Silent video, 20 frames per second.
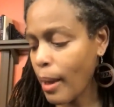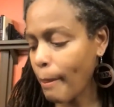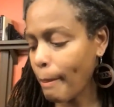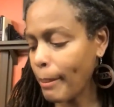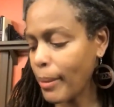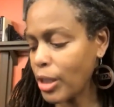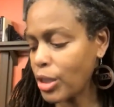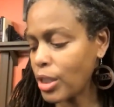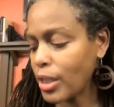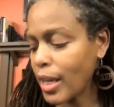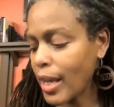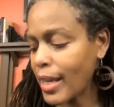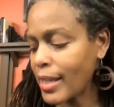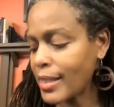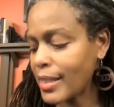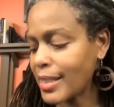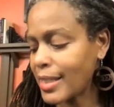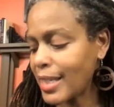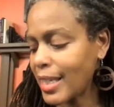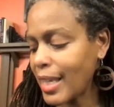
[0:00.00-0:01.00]
mission
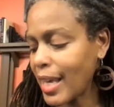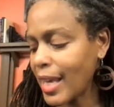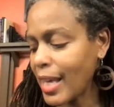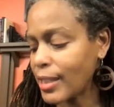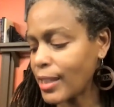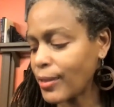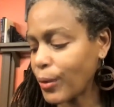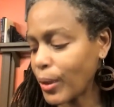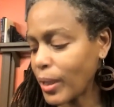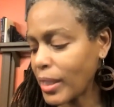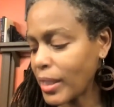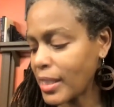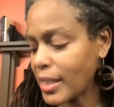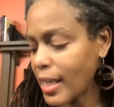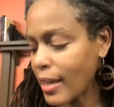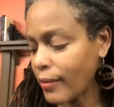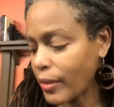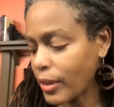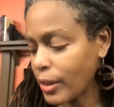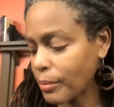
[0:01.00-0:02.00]

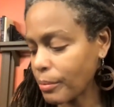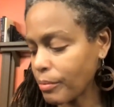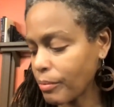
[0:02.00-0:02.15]
STS-47.